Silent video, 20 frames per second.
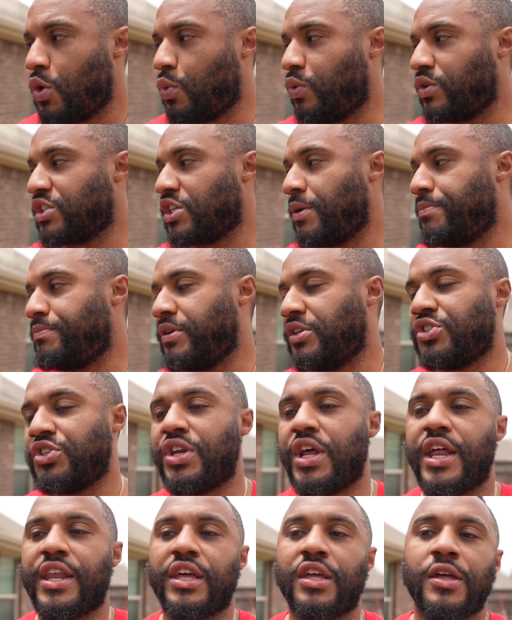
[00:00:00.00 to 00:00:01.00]
which can be
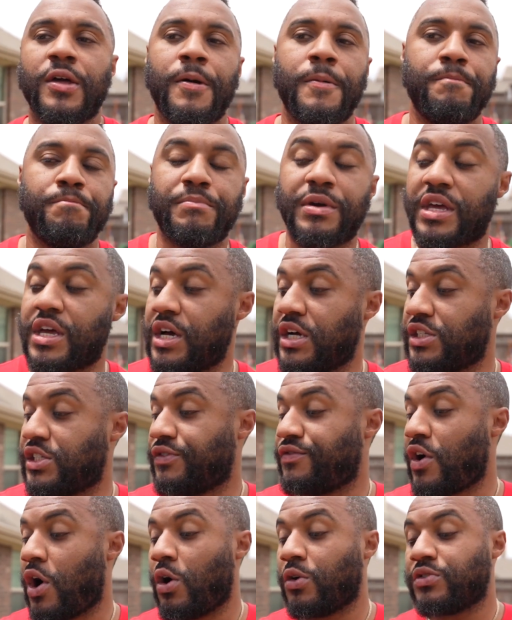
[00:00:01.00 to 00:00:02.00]
genetic, because
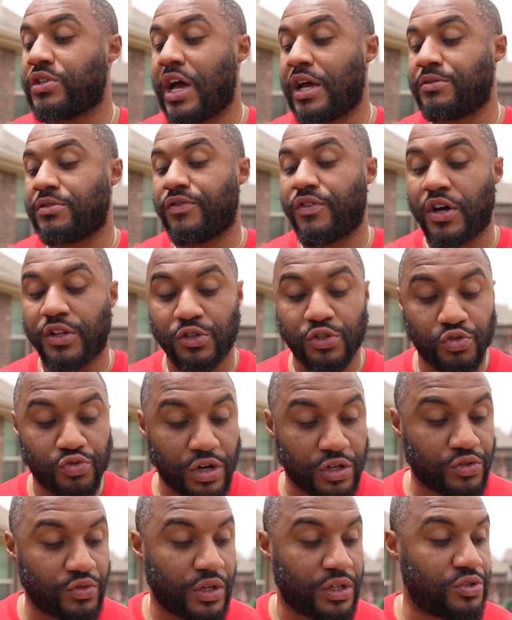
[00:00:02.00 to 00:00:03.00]
of all types of other
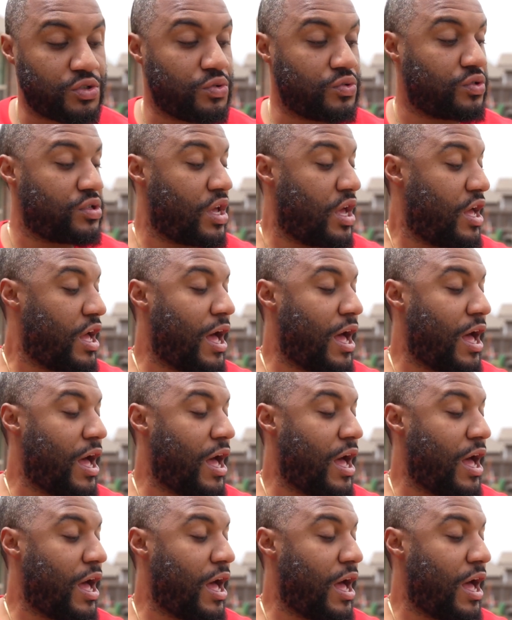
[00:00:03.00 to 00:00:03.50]
structural issues.